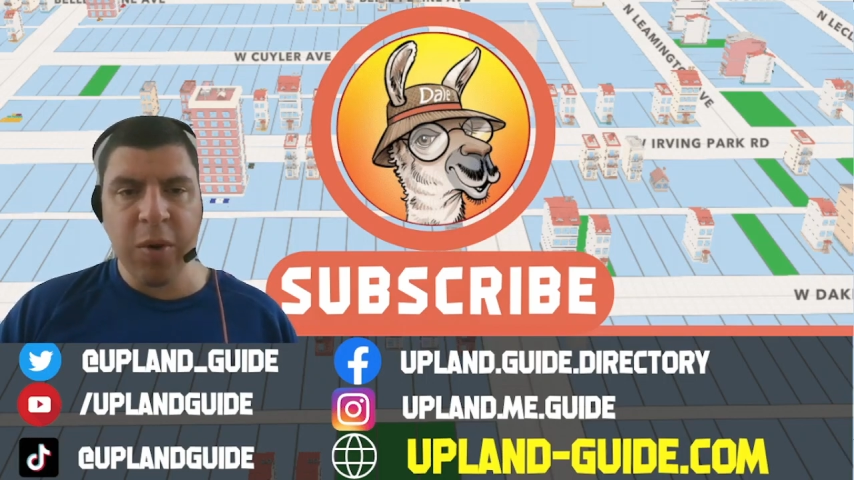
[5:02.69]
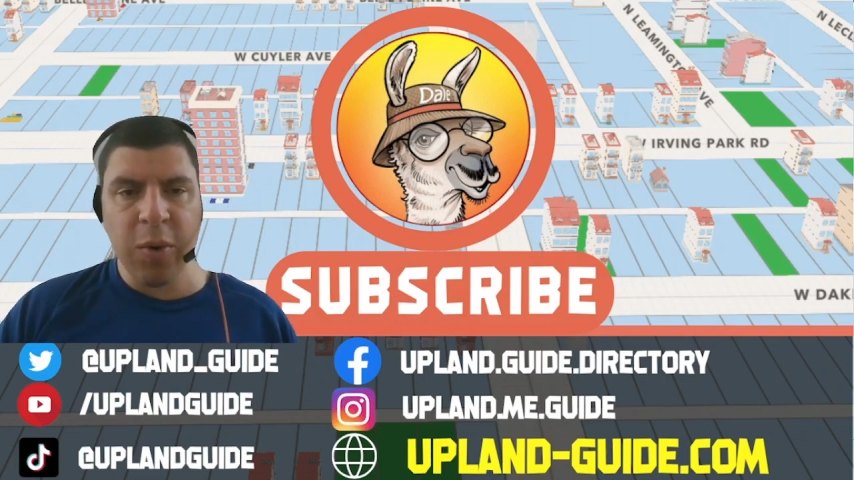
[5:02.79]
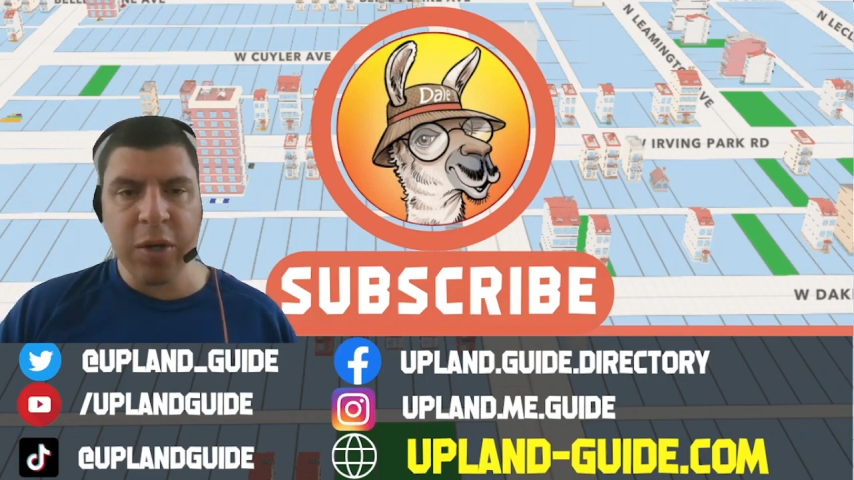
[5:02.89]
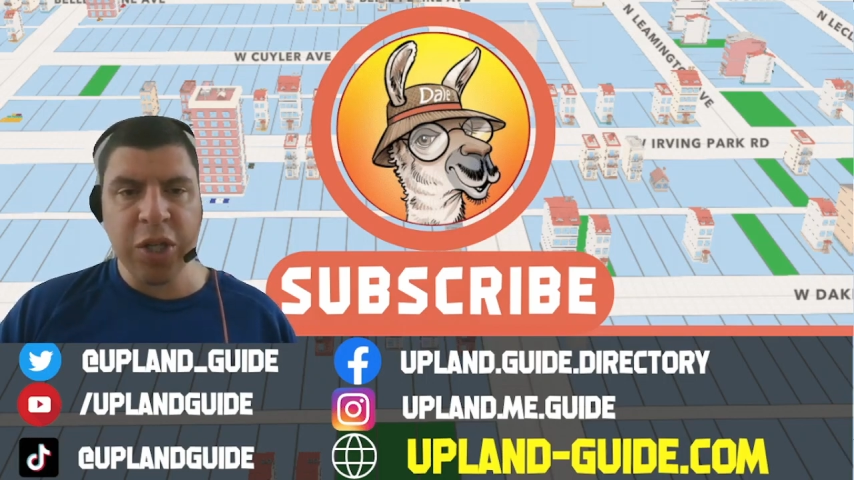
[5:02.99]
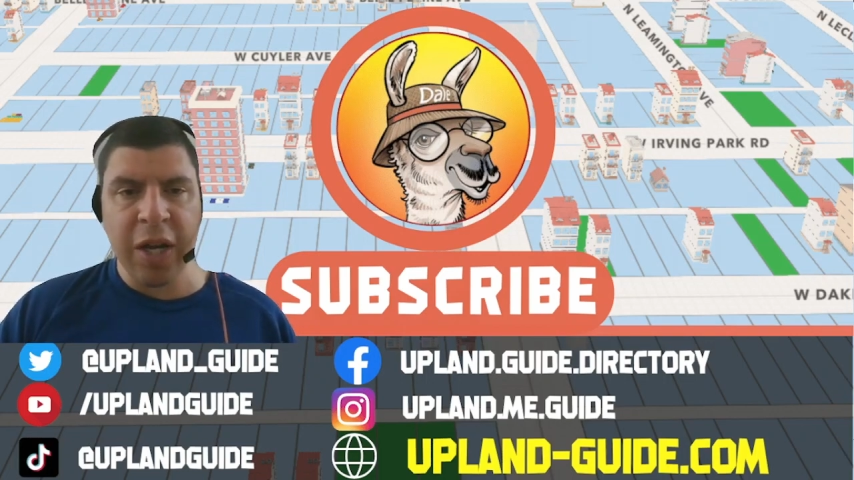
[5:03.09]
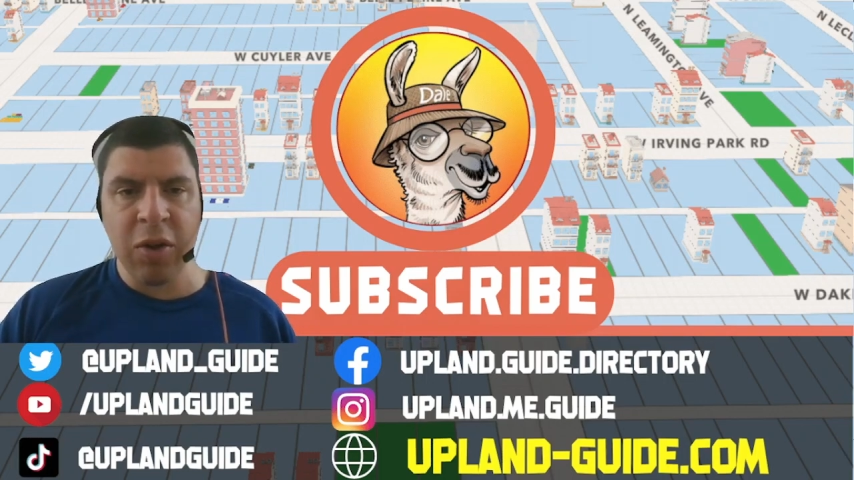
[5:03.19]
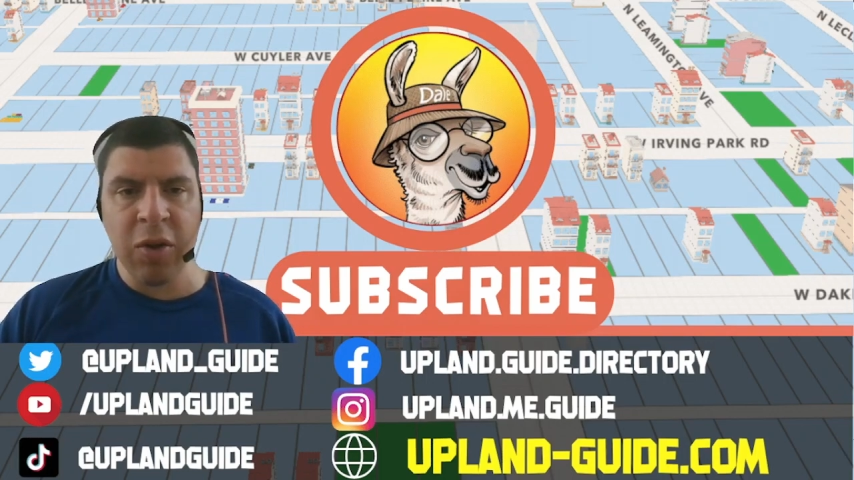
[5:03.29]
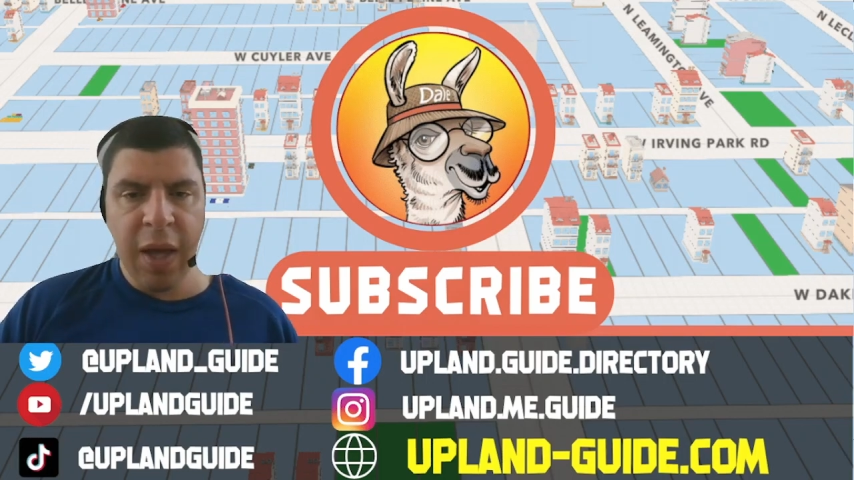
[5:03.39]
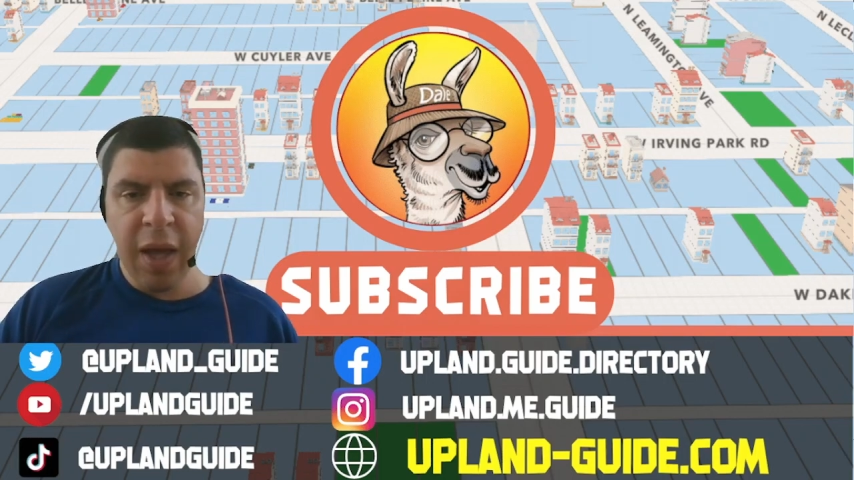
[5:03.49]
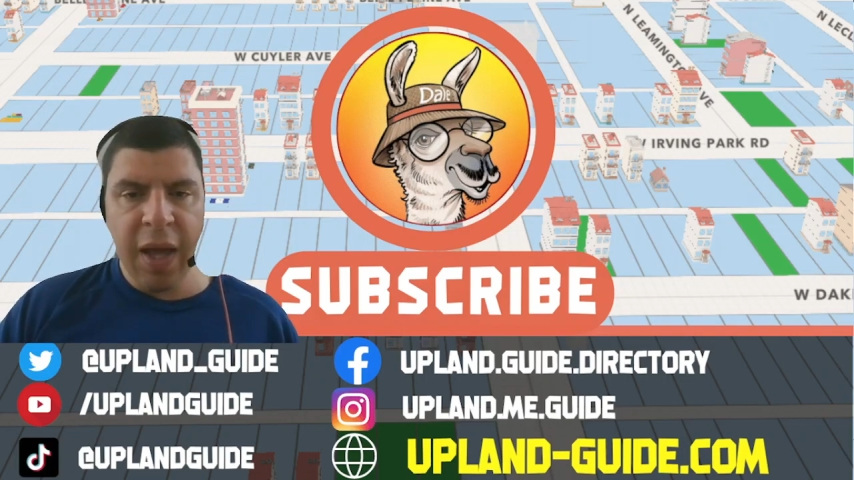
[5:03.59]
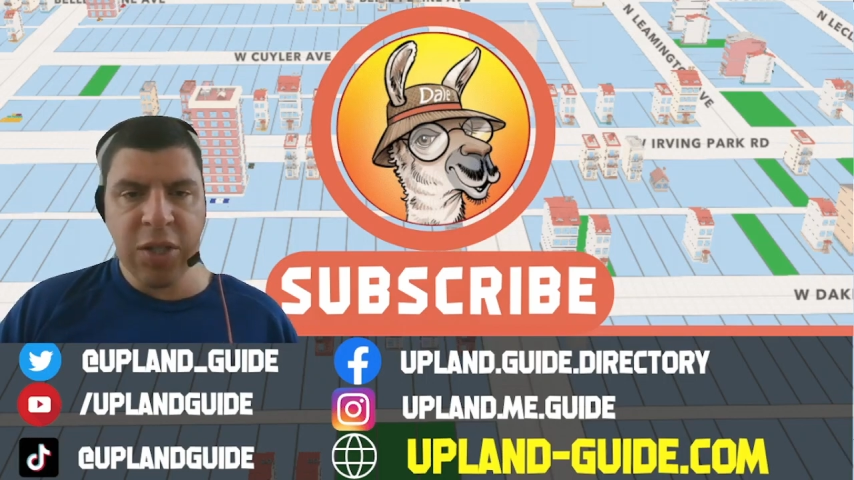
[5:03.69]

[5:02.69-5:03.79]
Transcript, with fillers: to our channel and